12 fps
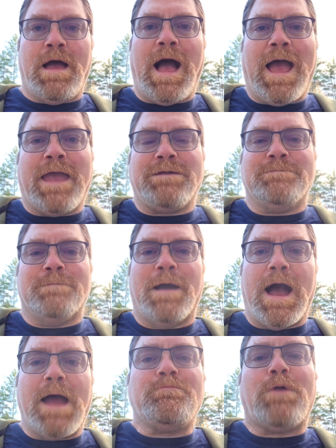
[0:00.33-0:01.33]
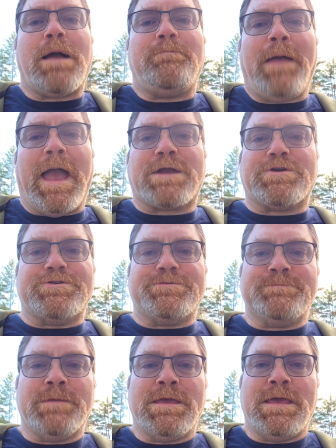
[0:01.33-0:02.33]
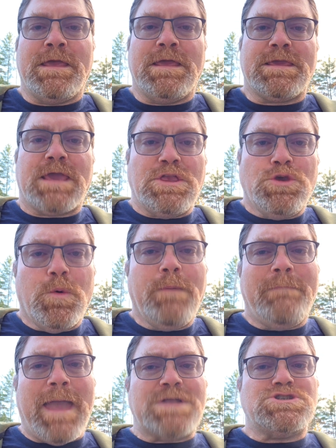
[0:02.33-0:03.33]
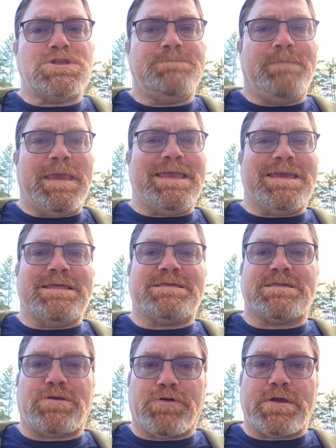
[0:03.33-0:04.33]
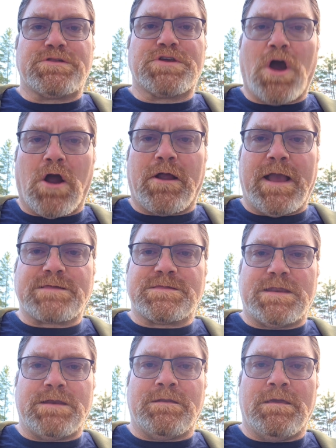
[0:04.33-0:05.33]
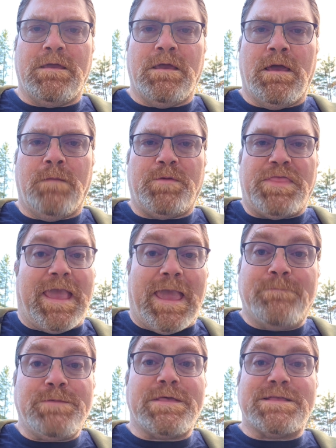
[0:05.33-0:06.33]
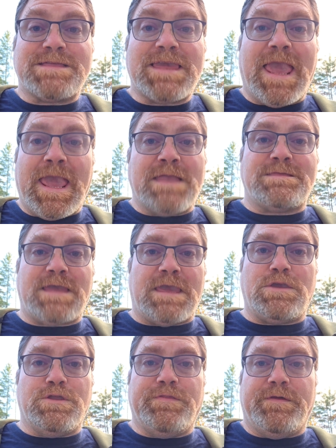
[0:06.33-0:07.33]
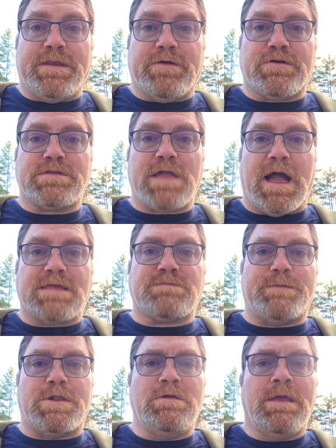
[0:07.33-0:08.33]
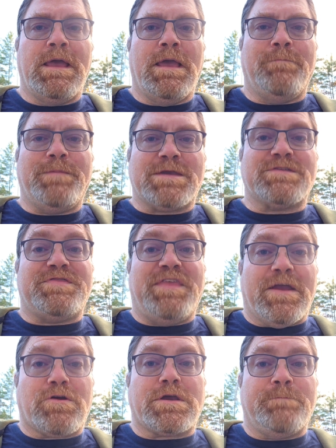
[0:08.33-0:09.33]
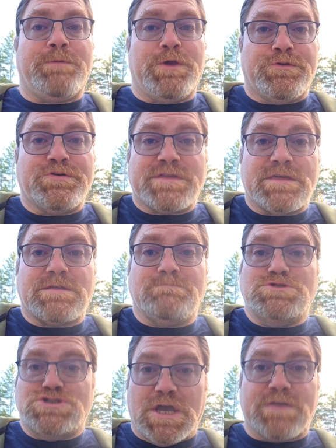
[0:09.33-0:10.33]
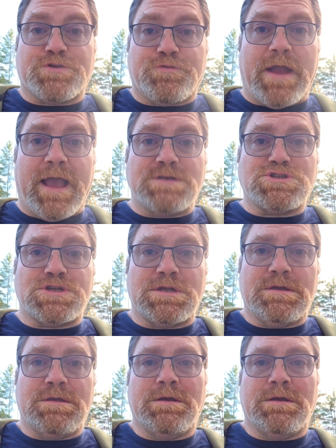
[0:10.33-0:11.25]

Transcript: Hi, I'm Rob Packard. Can you imagine being in a serious car accident, but the ambulance can't take you to the nearest hospital because their computer system just crashed?